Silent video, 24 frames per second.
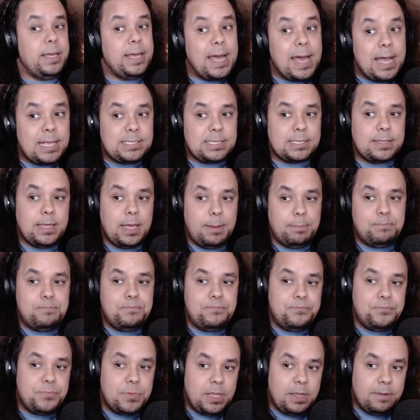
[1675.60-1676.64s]
ask them,
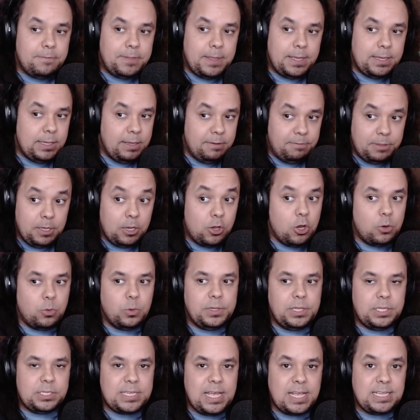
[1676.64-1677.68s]
if they go
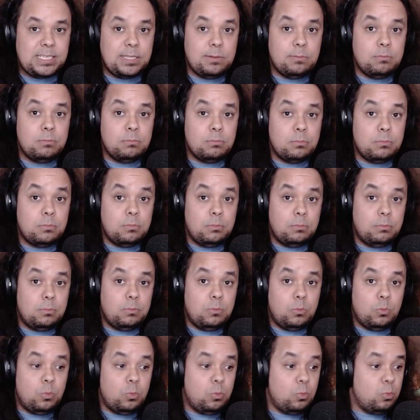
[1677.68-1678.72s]
with this, ask them,
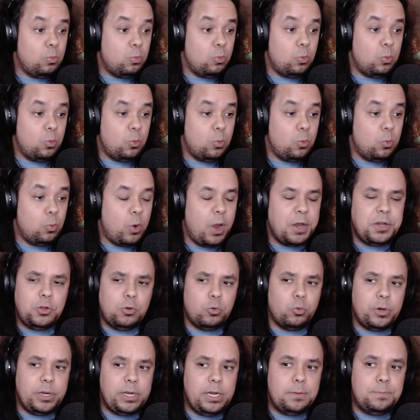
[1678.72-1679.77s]
why do
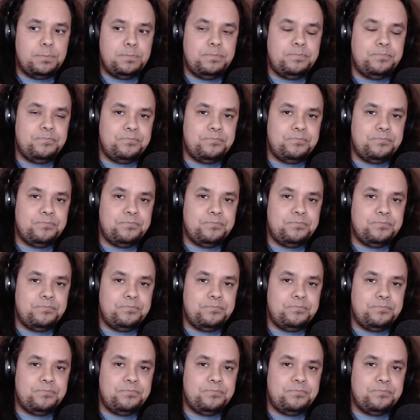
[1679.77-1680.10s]
you read?